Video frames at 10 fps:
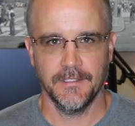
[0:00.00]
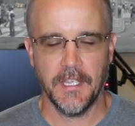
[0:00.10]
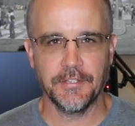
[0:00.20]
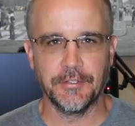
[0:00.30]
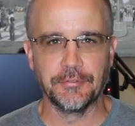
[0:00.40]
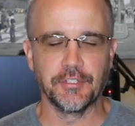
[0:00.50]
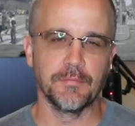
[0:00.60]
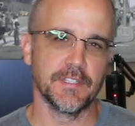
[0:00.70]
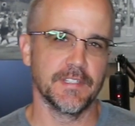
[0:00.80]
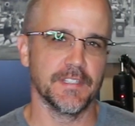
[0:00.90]
Hey
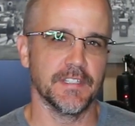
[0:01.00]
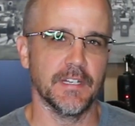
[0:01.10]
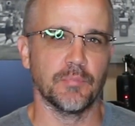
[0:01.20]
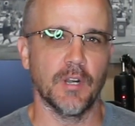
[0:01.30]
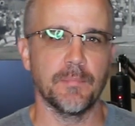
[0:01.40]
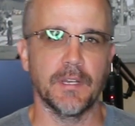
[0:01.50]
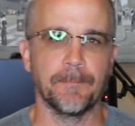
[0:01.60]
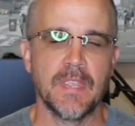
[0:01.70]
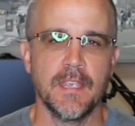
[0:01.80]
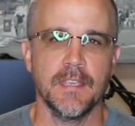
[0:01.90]
YouTube, this is City Prepping.
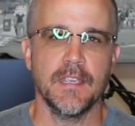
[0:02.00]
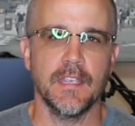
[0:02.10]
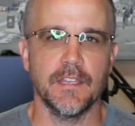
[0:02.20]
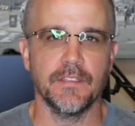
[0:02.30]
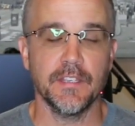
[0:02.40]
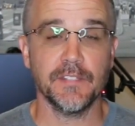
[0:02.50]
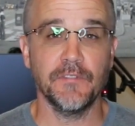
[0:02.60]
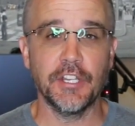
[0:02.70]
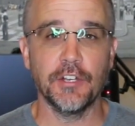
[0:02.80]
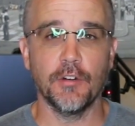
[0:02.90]
In this
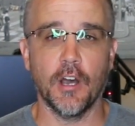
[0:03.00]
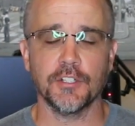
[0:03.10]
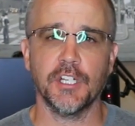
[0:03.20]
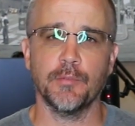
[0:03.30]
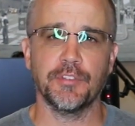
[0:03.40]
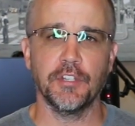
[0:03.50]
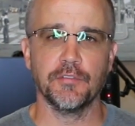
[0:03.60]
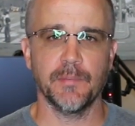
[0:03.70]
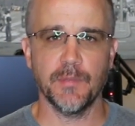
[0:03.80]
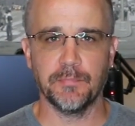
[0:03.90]
video, I'll share with you
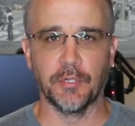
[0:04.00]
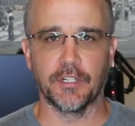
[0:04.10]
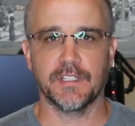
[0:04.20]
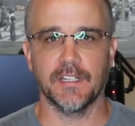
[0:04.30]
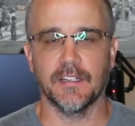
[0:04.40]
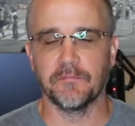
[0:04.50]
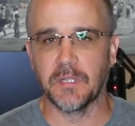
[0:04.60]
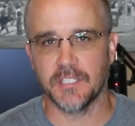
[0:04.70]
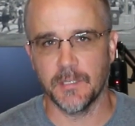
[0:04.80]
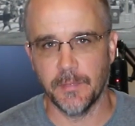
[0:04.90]
some of the books that I've
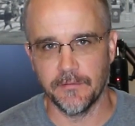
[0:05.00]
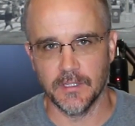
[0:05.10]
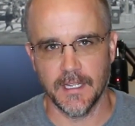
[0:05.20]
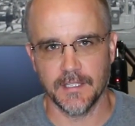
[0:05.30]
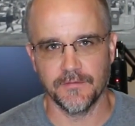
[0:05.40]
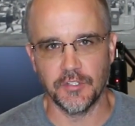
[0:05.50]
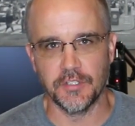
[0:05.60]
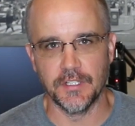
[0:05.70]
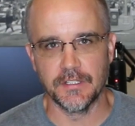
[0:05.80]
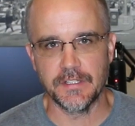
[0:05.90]
picked up over the last few
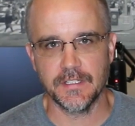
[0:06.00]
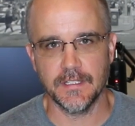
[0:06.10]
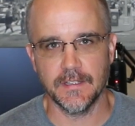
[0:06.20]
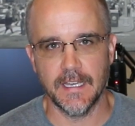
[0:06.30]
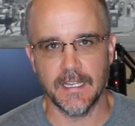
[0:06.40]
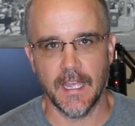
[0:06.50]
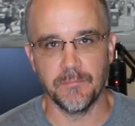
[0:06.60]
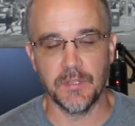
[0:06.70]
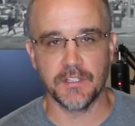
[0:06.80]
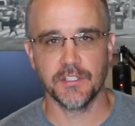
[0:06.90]
years that have
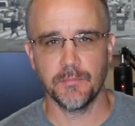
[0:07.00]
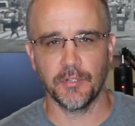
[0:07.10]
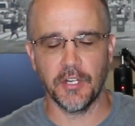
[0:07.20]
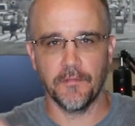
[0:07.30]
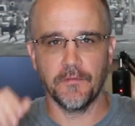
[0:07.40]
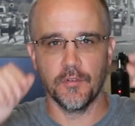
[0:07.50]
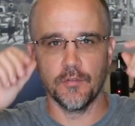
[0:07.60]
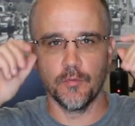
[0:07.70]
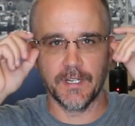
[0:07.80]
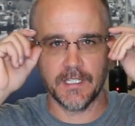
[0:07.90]
been super
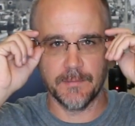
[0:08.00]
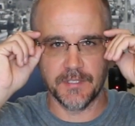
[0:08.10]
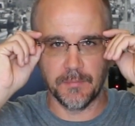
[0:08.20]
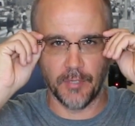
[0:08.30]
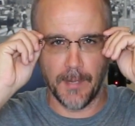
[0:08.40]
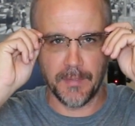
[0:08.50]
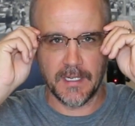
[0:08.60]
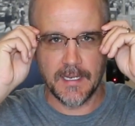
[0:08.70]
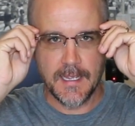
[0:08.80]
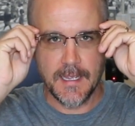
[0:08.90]
helpful when it comes to prepping.